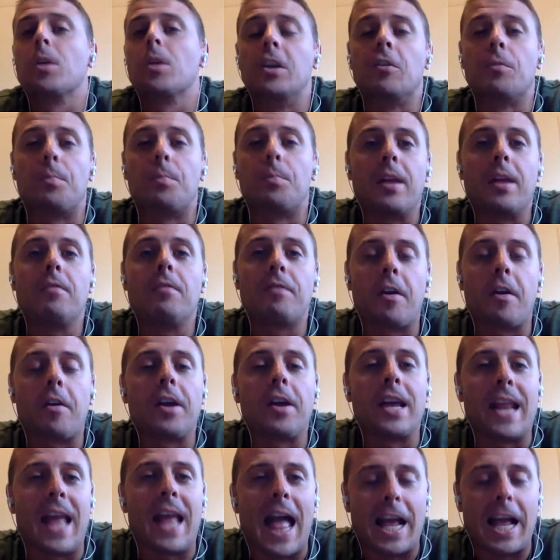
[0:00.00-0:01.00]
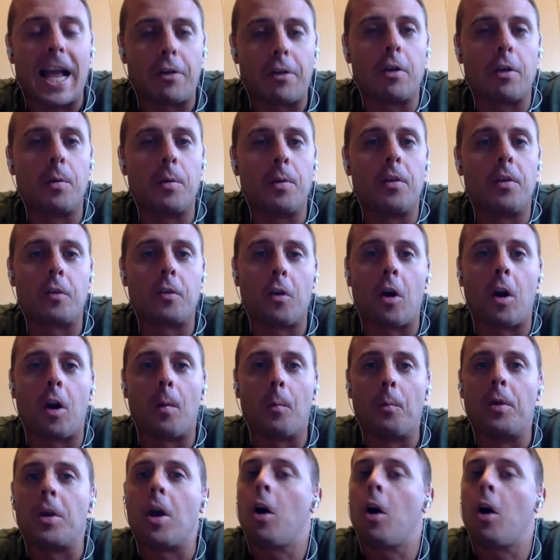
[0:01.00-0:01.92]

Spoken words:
he's been very inaccurate with his arm.